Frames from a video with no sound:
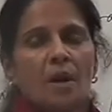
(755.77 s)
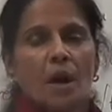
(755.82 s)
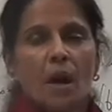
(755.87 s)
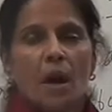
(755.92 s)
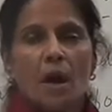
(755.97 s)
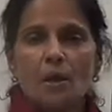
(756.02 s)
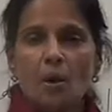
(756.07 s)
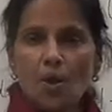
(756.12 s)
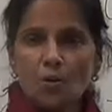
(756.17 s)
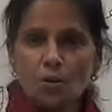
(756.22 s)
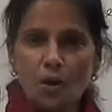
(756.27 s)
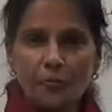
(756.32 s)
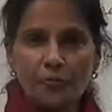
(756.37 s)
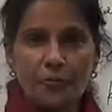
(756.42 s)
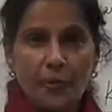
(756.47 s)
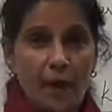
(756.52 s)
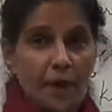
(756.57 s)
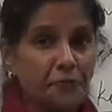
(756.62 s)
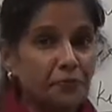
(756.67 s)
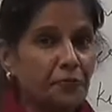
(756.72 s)
a lot of
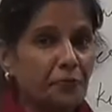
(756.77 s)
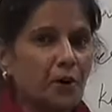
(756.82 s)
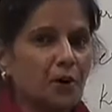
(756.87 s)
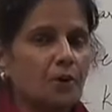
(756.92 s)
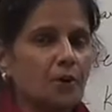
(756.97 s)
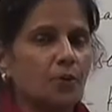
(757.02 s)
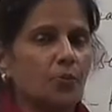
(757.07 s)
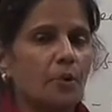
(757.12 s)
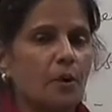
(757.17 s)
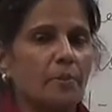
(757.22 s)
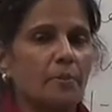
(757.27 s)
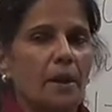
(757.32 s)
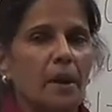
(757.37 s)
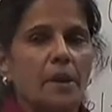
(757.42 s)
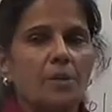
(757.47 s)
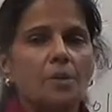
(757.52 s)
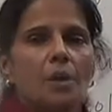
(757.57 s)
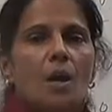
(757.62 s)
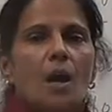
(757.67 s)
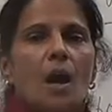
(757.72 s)
effort were
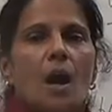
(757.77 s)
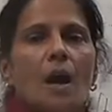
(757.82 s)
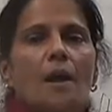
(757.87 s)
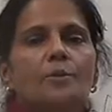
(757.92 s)
made uh,